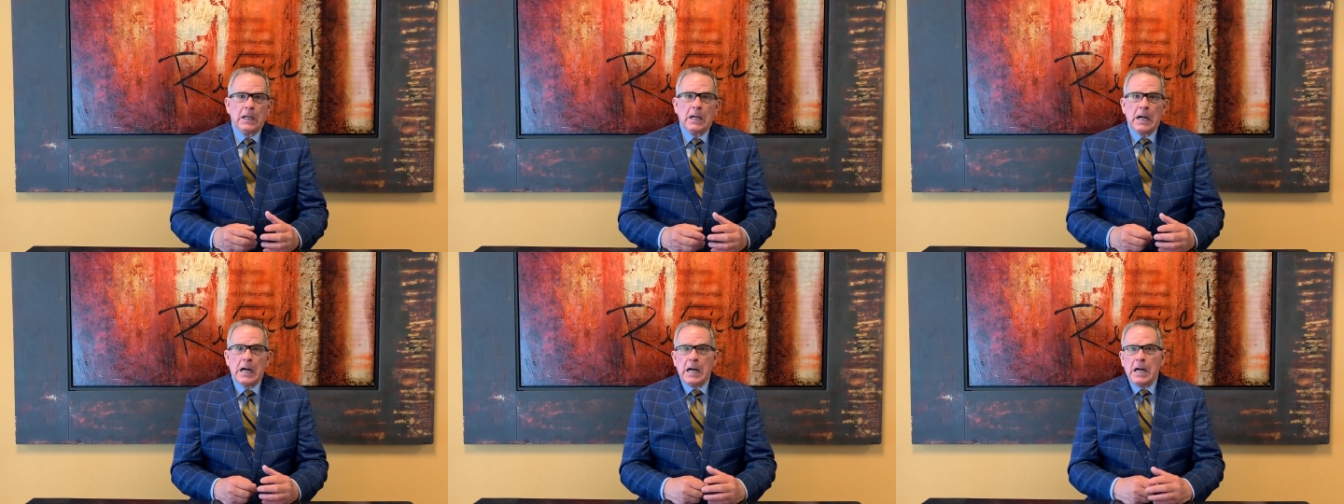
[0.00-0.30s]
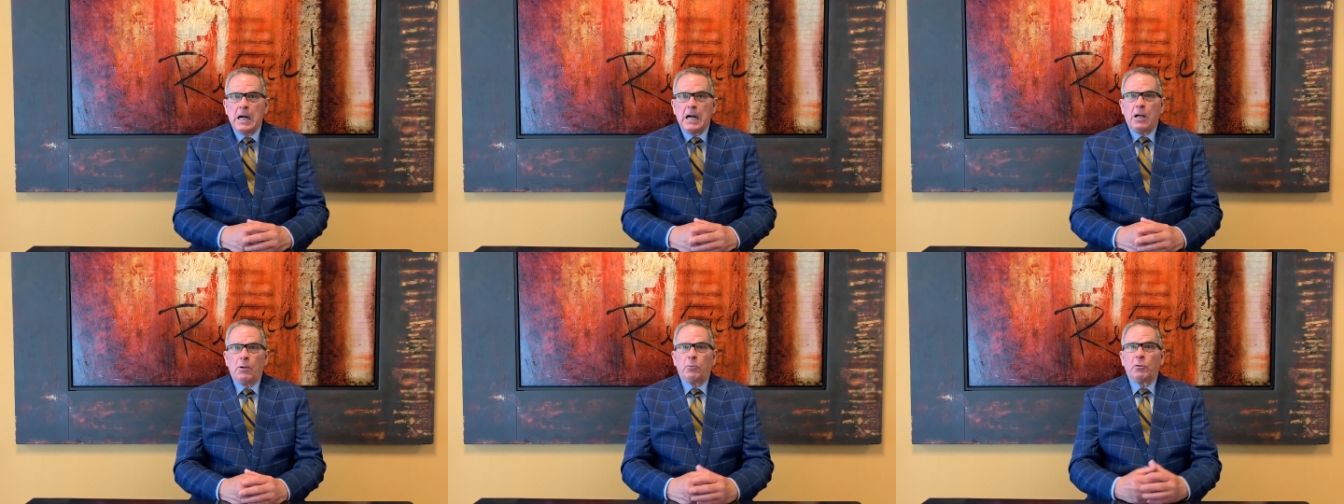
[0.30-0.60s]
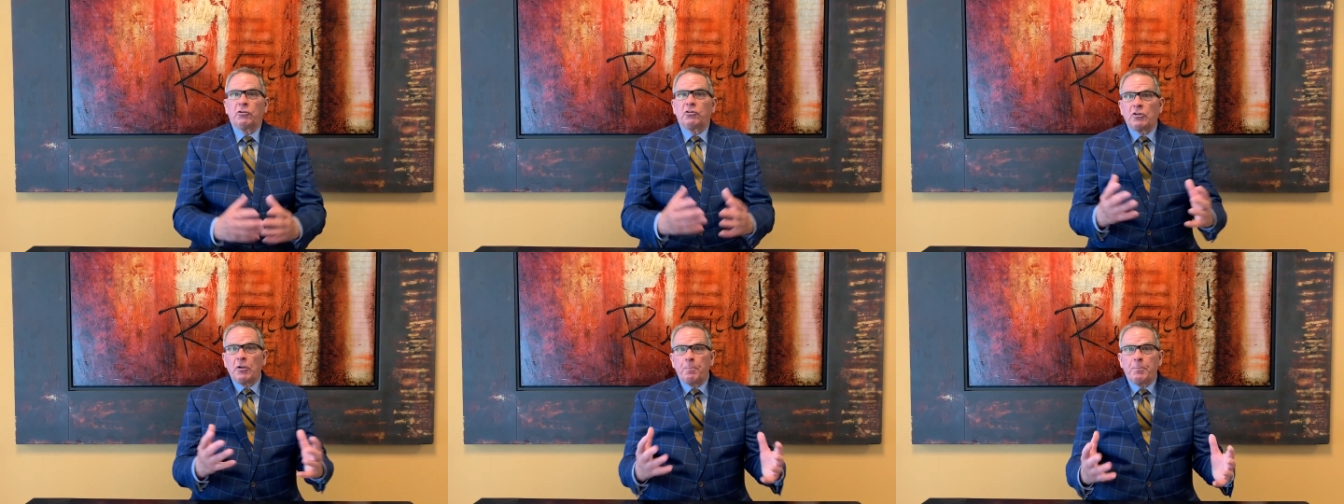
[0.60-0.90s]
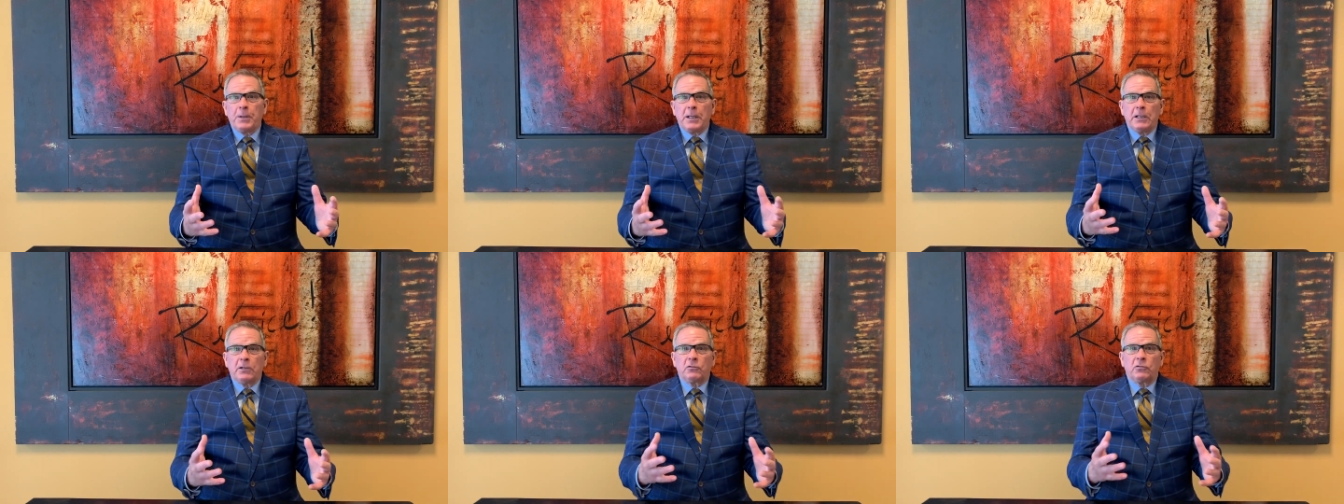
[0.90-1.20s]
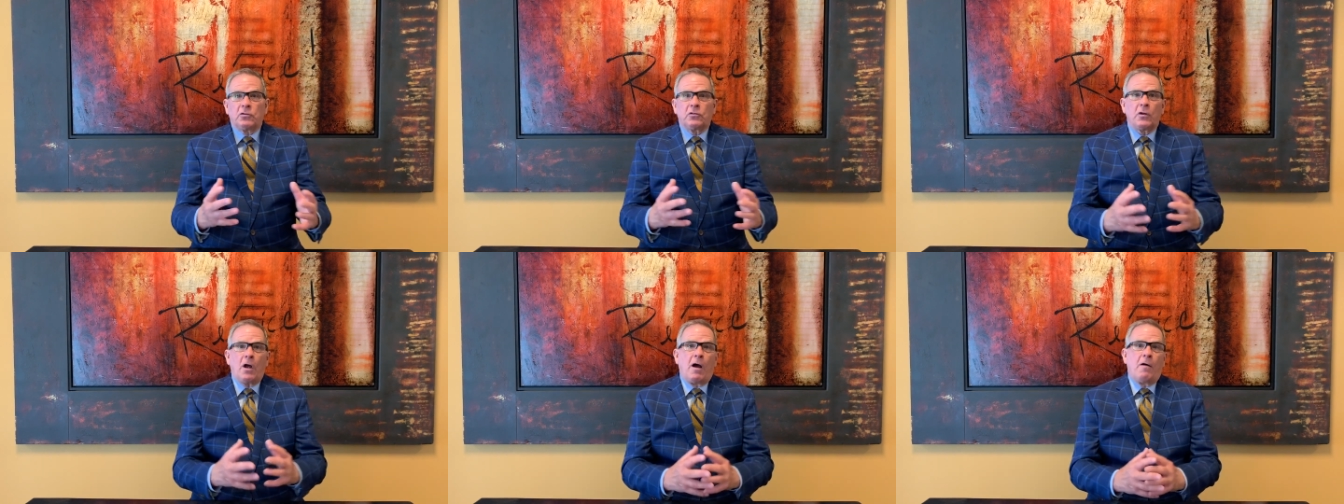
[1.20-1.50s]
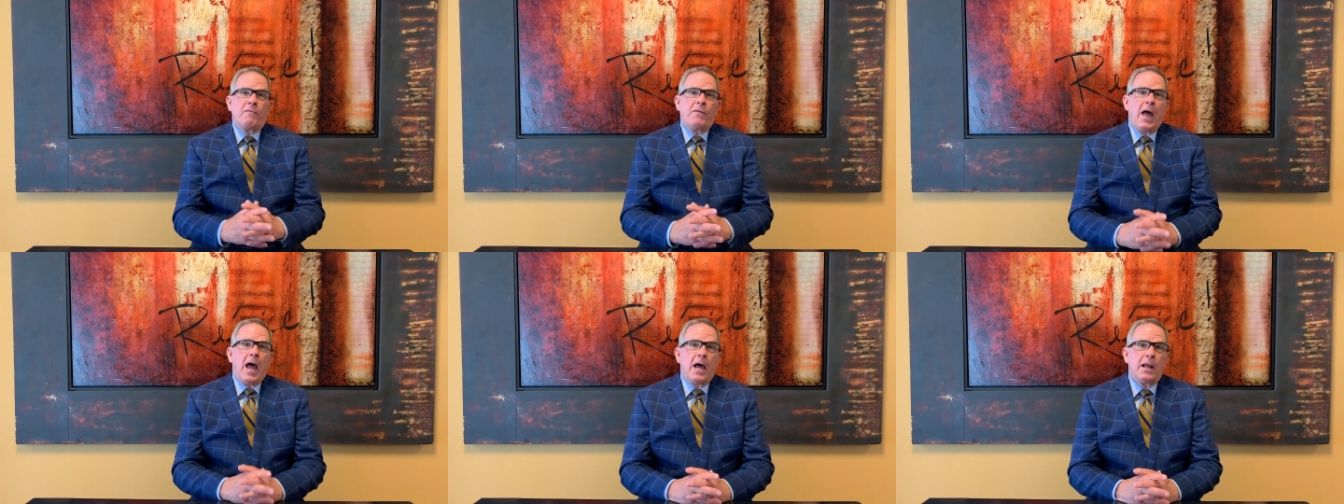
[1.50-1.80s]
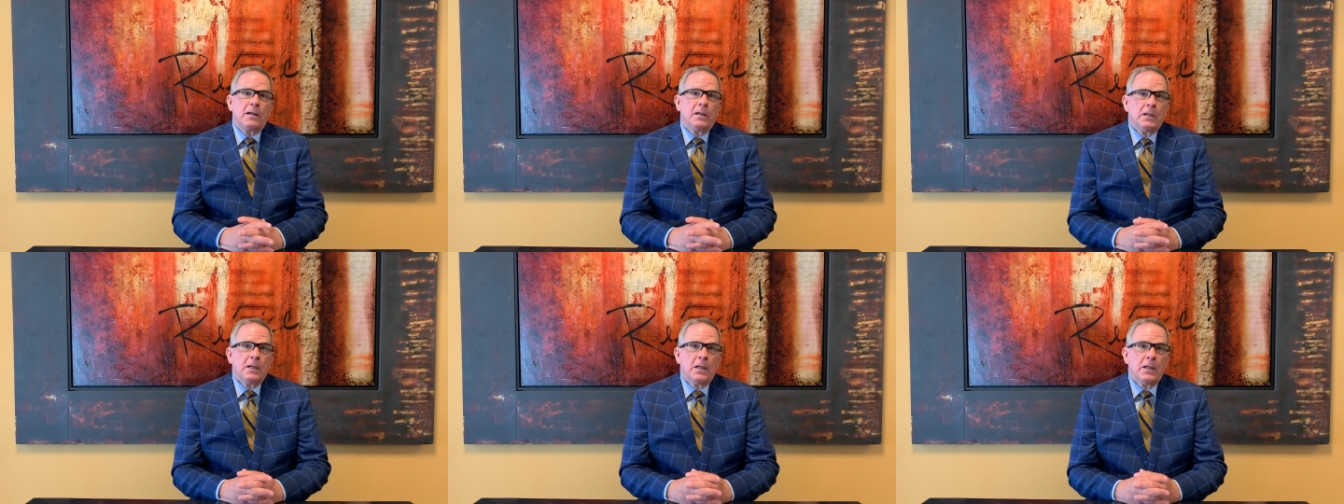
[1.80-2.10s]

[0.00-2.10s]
uh, recipients of that